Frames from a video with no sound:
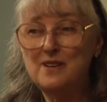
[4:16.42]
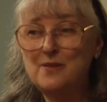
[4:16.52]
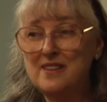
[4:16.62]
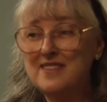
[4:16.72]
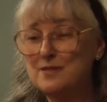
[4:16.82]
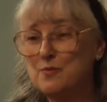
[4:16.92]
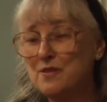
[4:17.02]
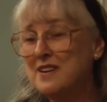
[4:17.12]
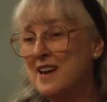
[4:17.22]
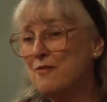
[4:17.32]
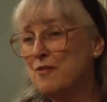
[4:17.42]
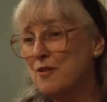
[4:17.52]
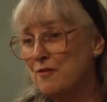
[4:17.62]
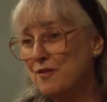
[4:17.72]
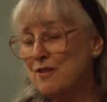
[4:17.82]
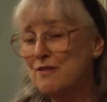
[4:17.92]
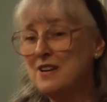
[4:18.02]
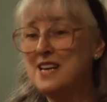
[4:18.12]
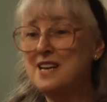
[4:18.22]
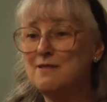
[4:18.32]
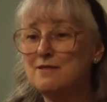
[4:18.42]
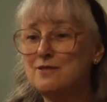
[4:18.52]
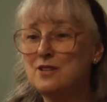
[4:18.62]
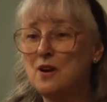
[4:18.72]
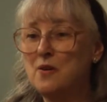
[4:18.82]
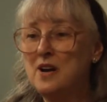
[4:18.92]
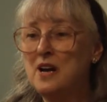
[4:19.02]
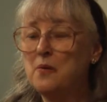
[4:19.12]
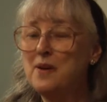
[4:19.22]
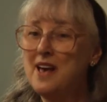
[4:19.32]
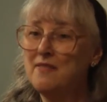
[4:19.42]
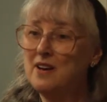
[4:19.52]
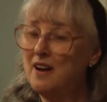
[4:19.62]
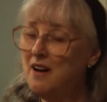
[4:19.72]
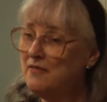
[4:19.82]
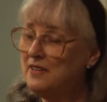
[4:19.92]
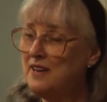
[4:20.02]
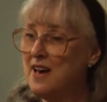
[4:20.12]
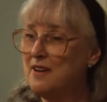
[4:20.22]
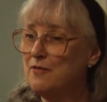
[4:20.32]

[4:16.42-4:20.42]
doing this work now for over 30 years, so we have an awful lot